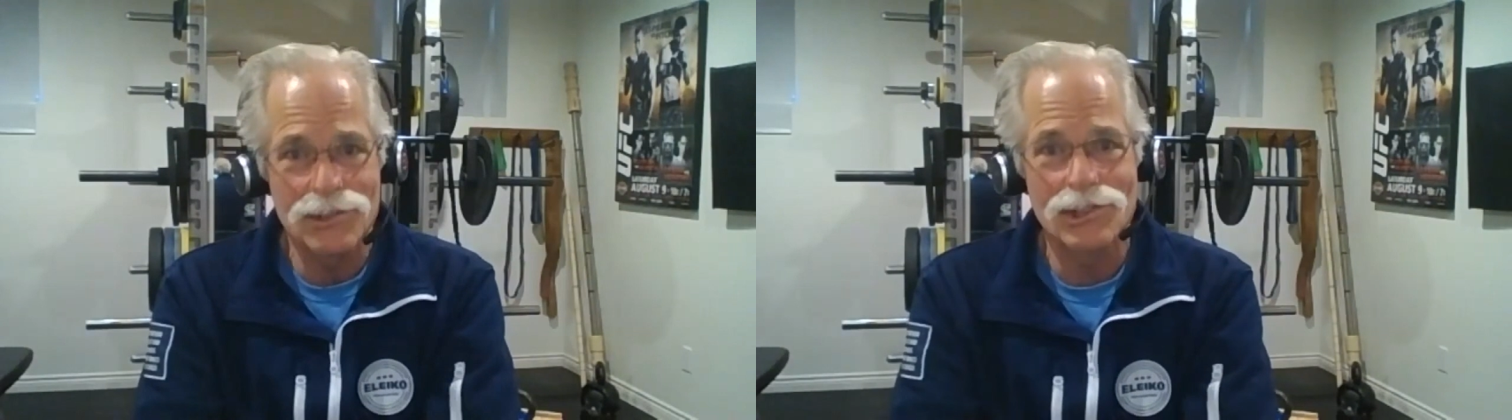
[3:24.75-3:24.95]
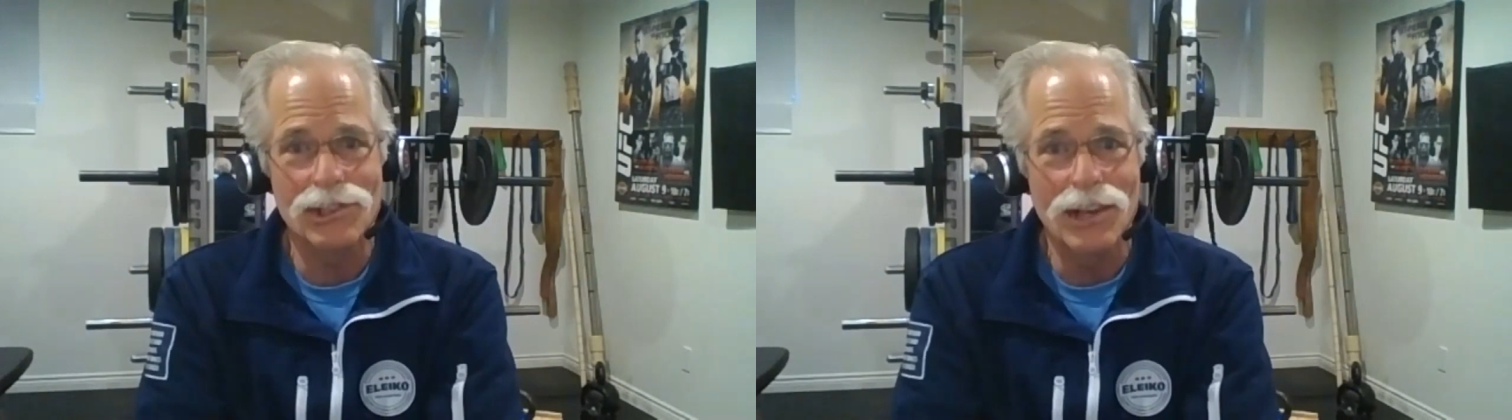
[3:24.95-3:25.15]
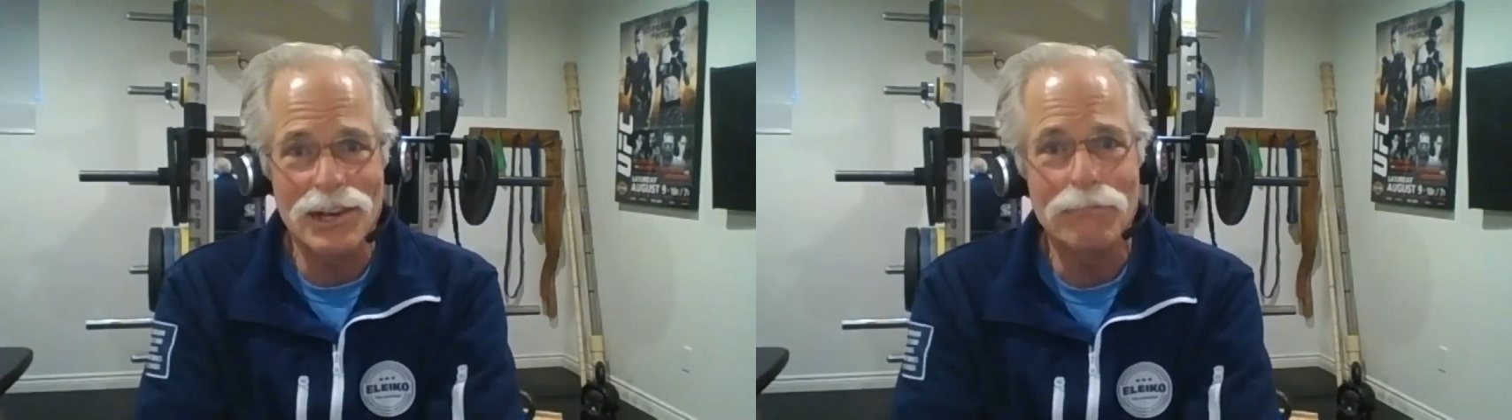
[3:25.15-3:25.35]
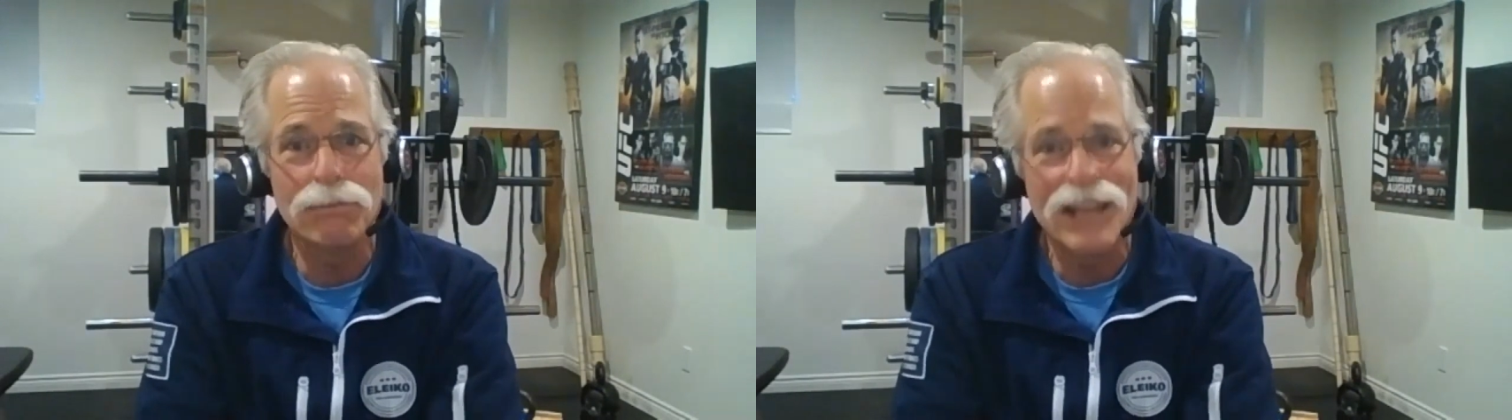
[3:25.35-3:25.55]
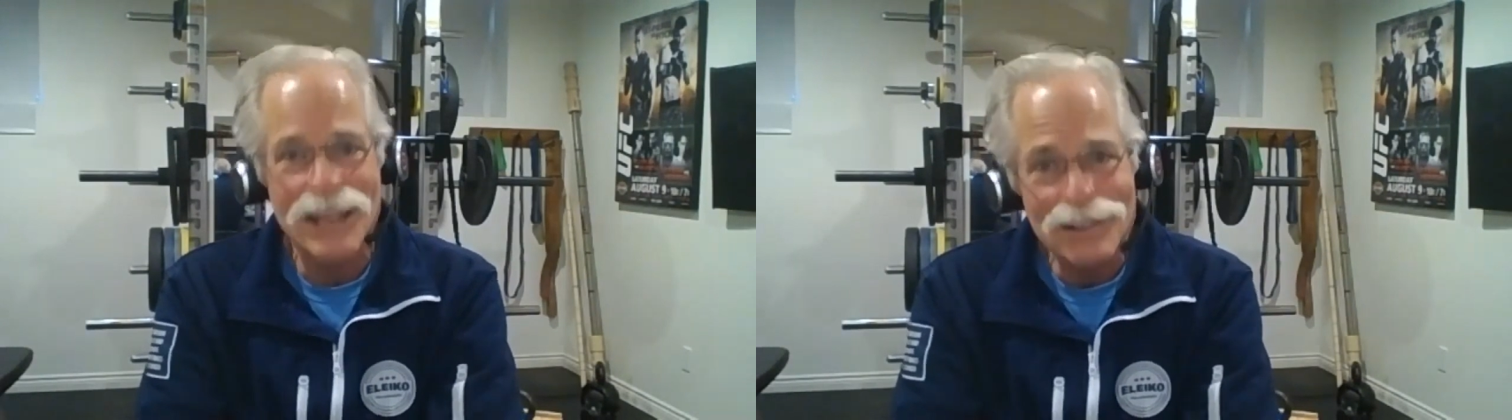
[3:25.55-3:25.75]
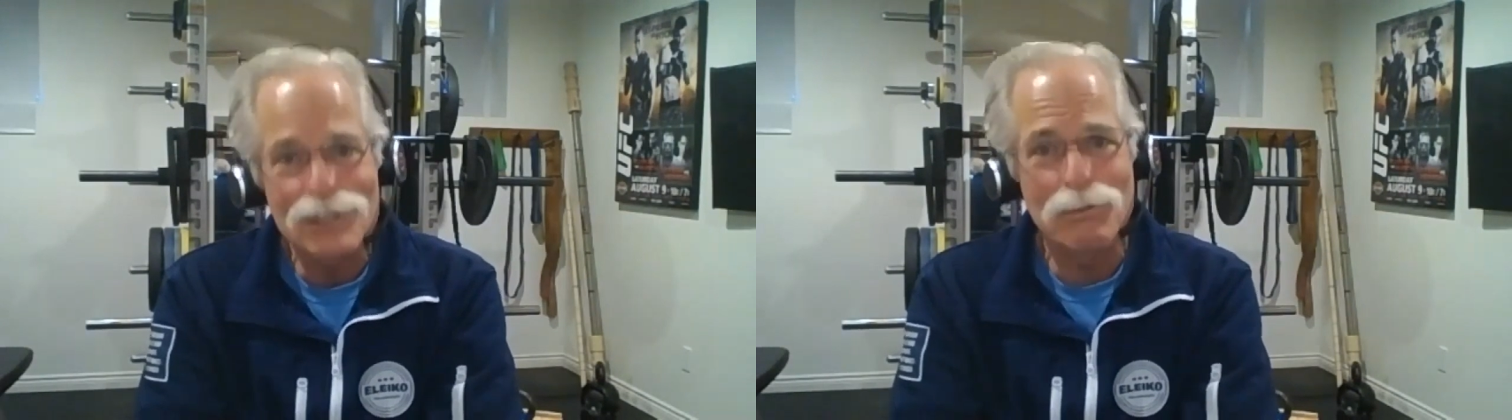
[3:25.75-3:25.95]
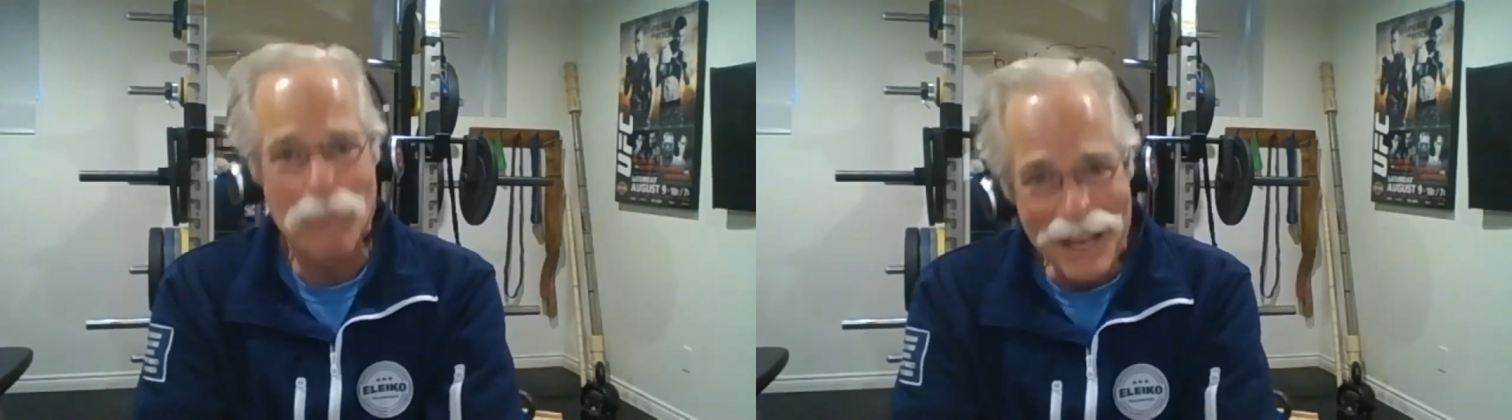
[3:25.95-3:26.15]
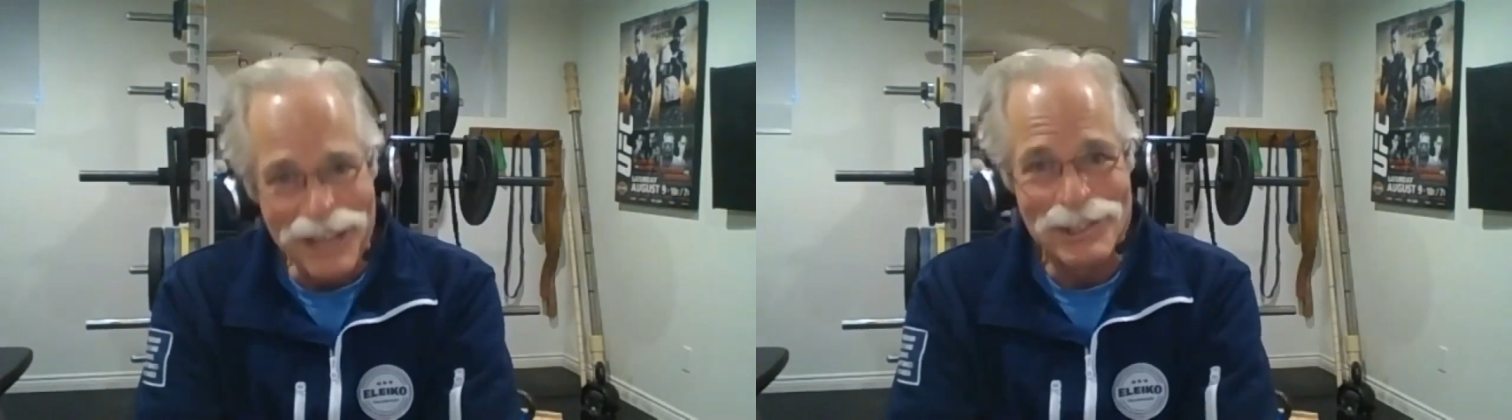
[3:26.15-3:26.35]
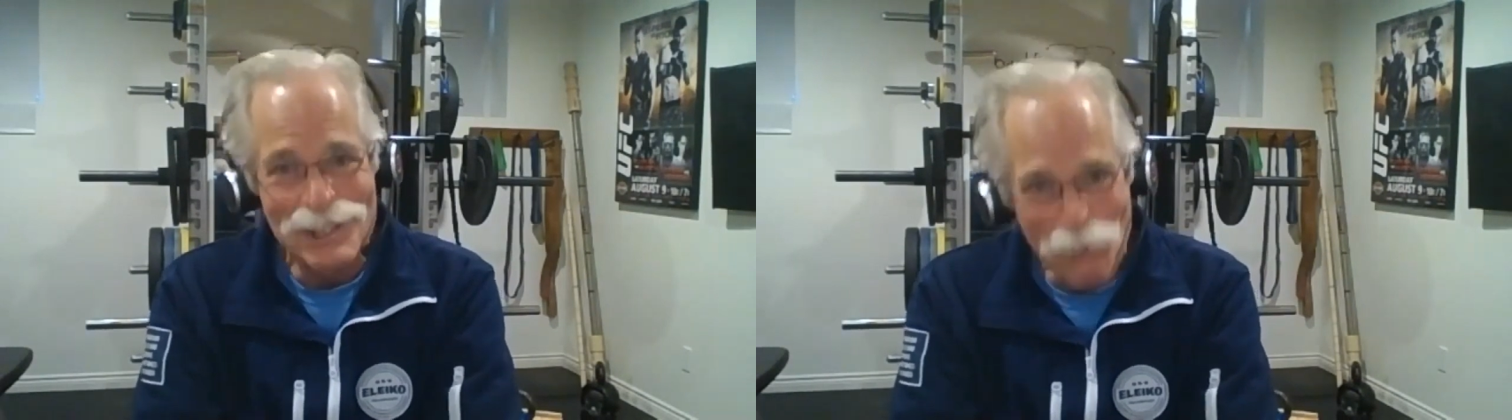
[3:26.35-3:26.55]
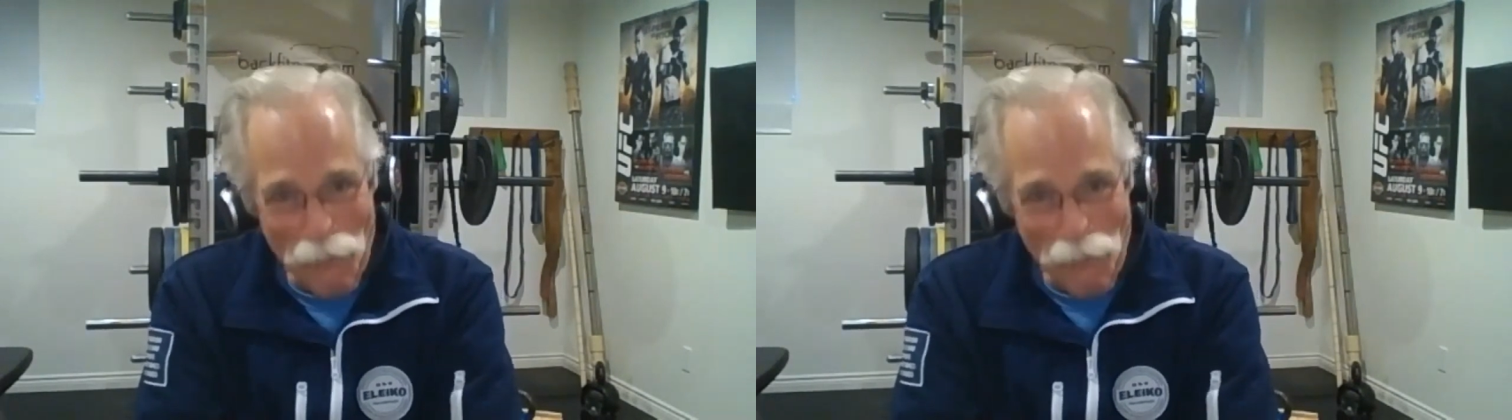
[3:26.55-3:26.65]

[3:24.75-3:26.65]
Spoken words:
there's a lot of blank space